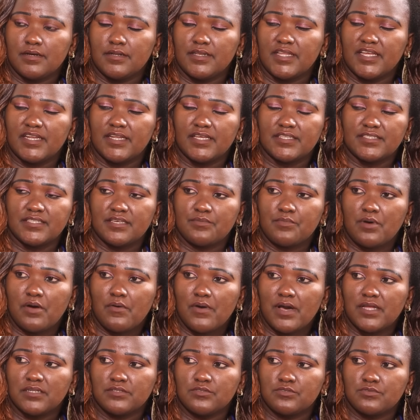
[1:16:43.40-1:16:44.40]
Na nasema
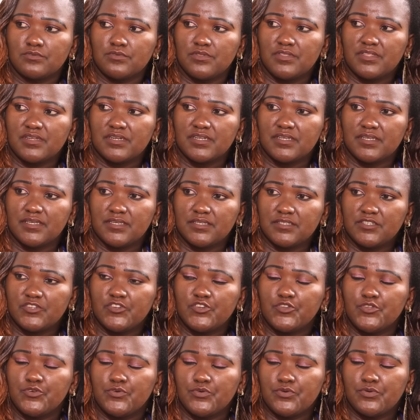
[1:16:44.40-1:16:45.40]
1, 2, 3,
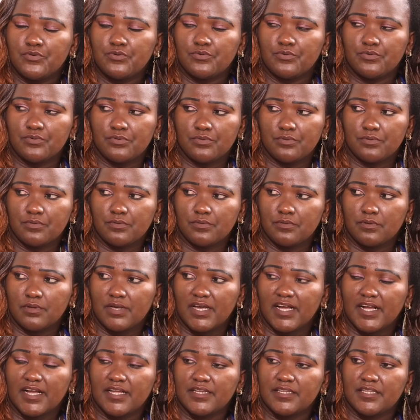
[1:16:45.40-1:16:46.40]
did you know?
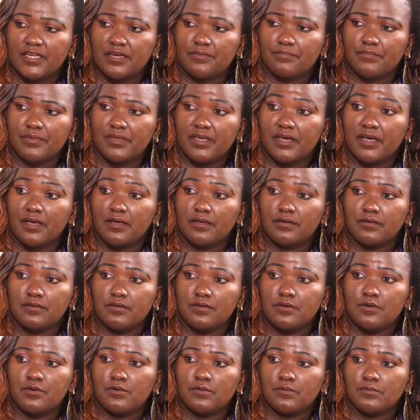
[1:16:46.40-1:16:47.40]
Akaniambia,
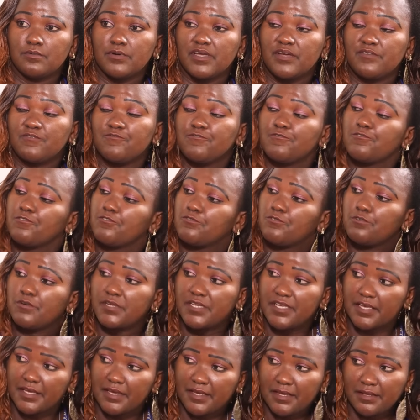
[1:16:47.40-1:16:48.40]
we
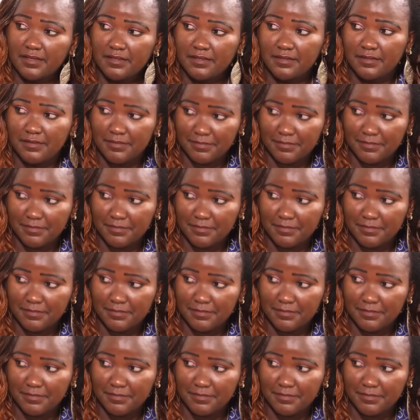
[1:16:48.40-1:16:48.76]
mfungulie,